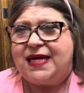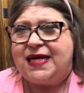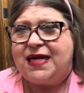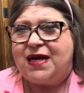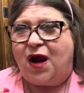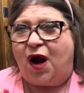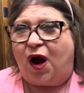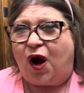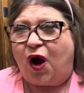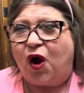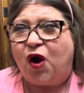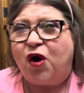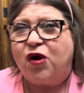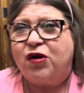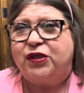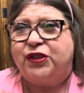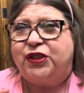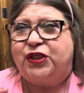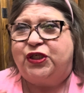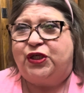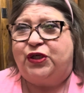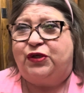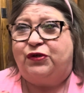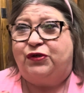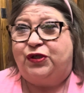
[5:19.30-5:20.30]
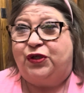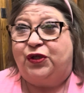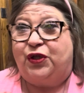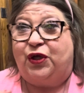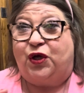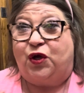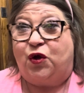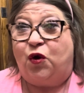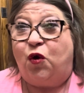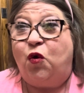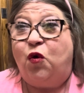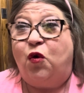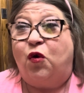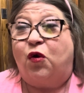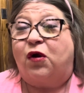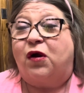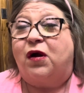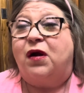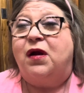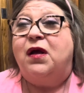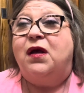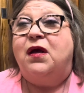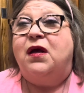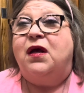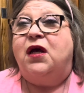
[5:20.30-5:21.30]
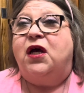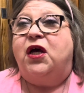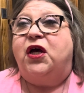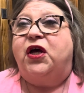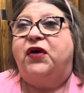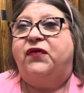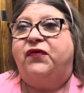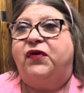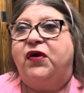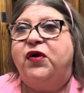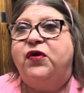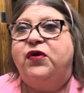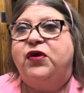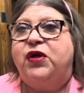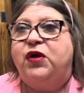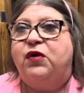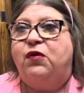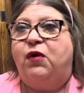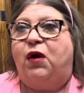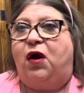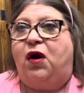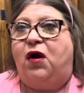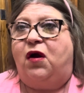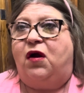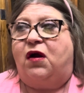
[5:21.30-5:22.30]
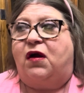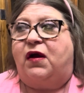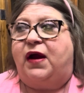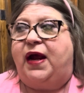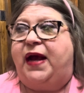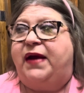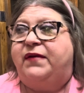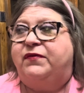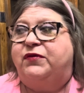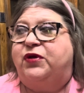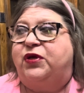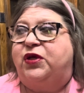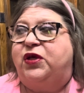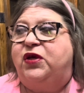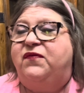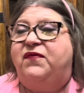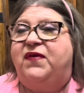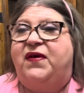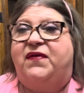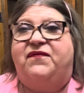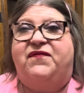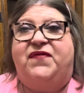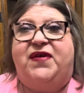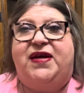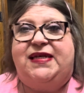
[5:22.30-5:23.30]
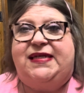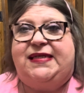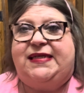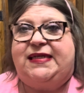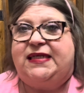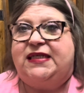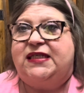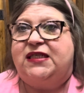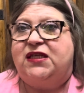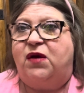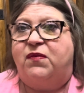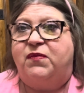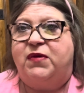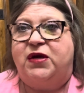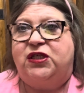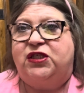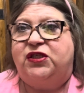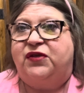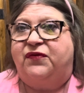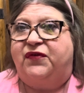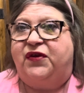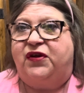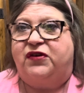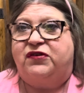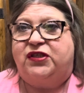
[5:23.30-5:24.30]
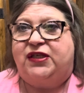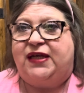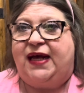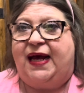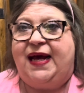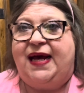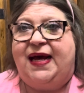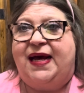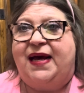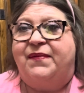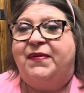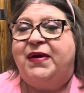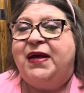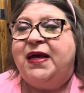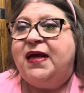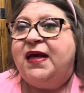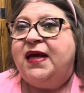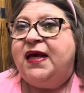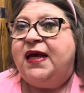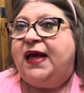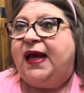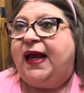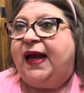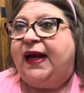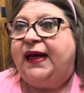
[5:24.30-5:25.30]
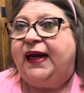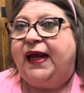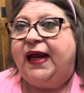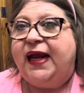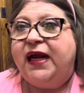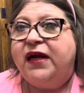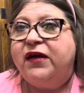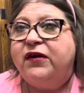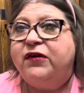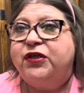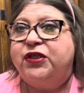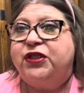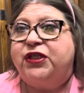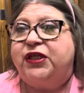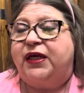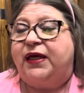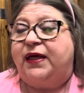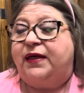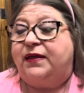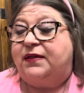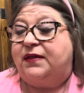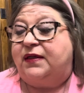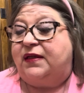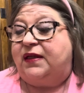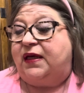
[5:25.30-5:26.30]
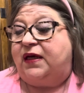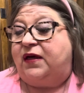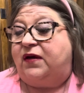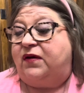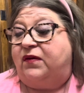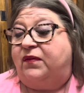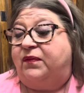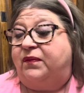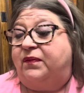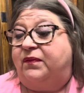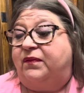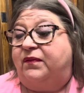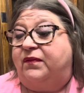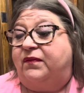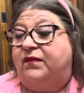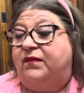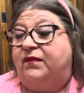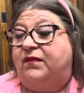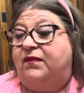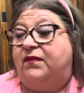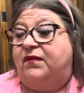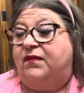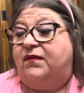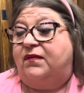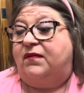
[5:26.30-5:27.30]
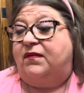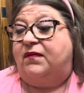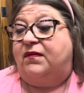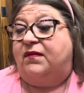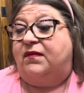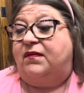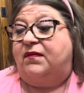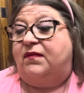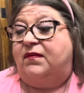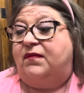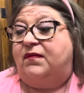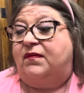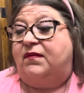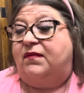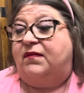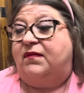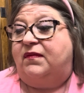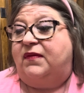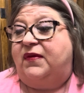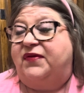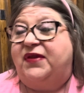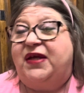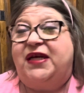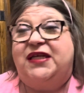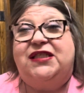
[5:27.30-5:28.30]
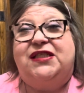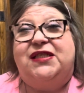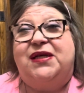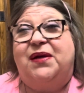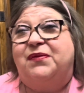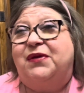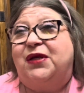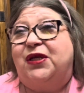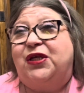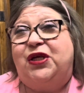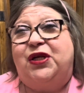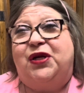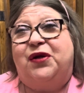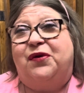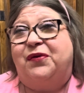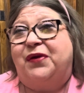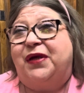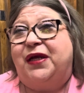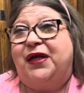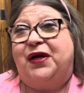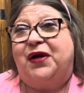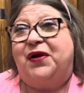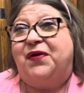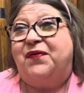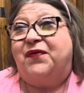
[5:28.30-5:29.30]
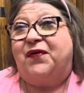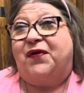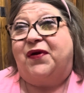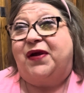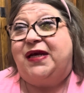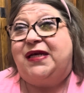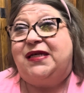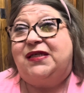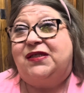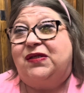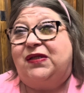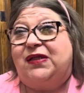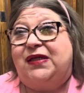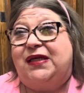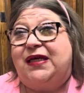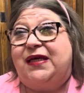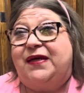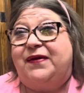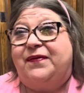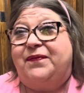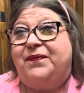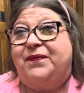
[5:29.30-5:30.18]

hurts you to the core of who you are after you've invested so much of your time and energy into them, that's something you don't get over easily.